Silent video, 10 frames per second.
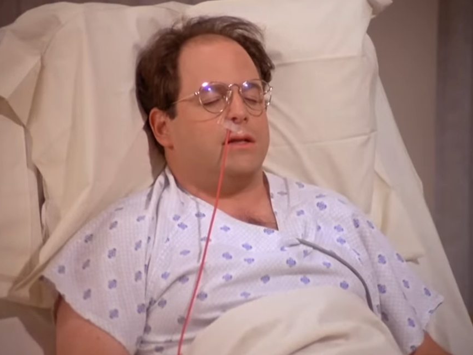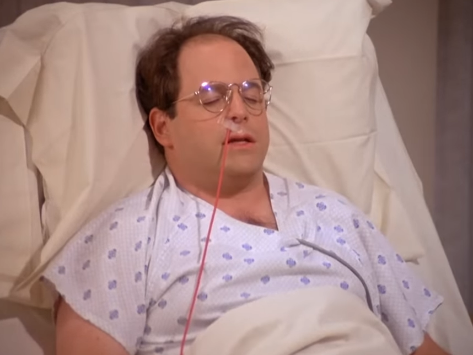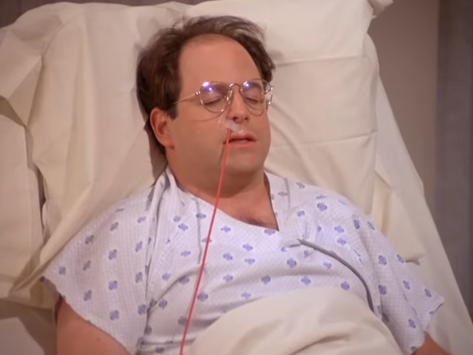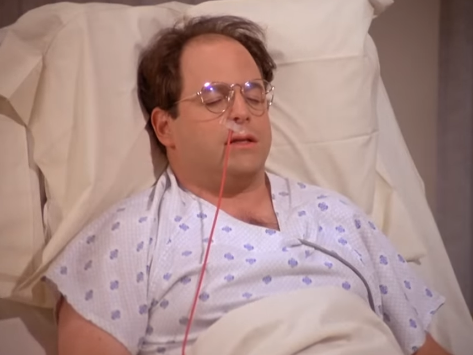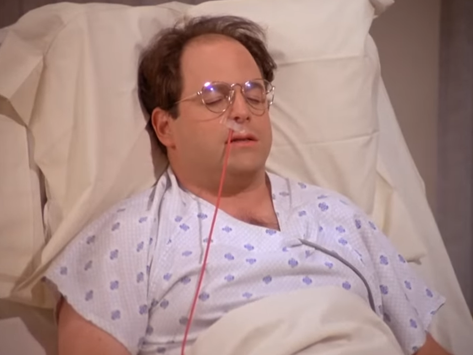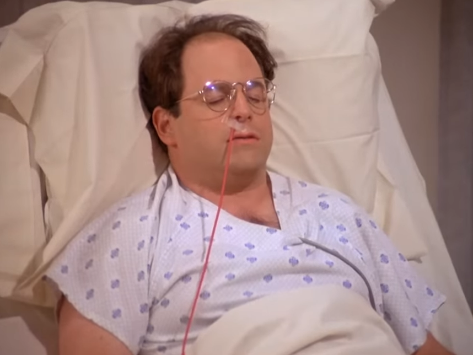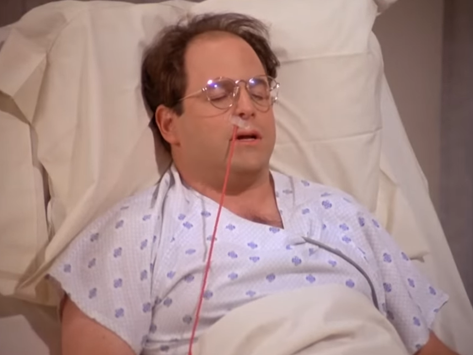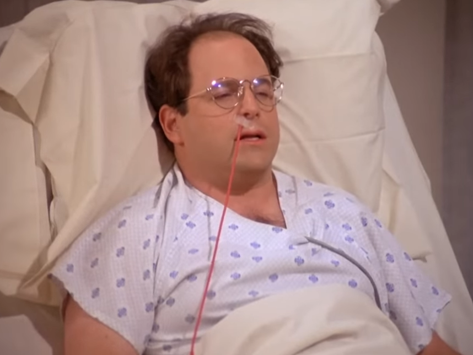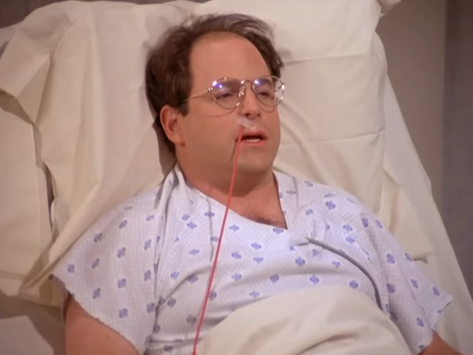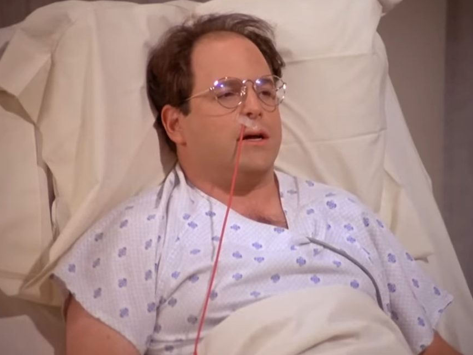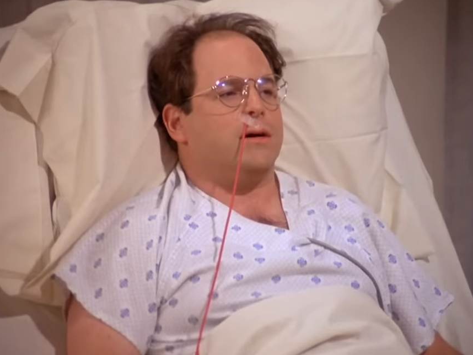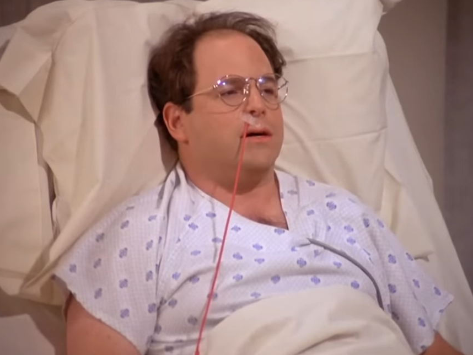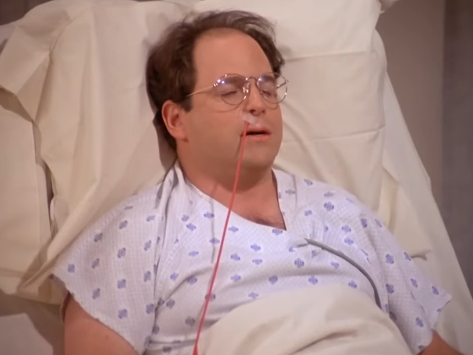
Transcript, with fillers: let's end it right now.